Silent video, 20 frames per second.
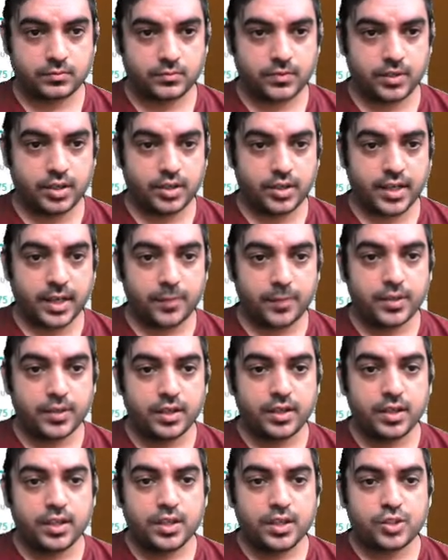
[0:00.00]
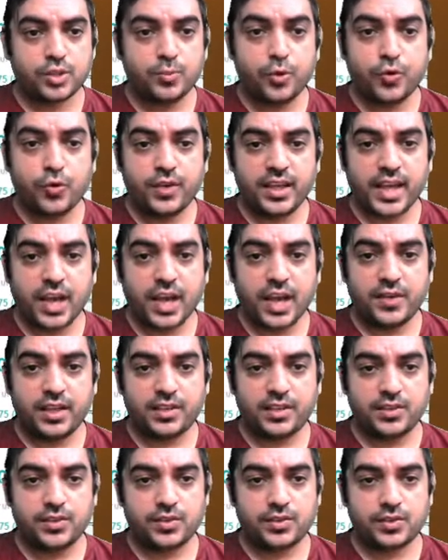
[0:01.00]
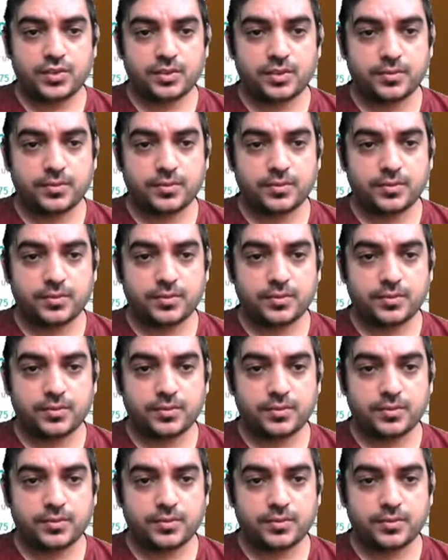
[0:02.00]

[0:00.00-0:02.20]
Okay. So moving average.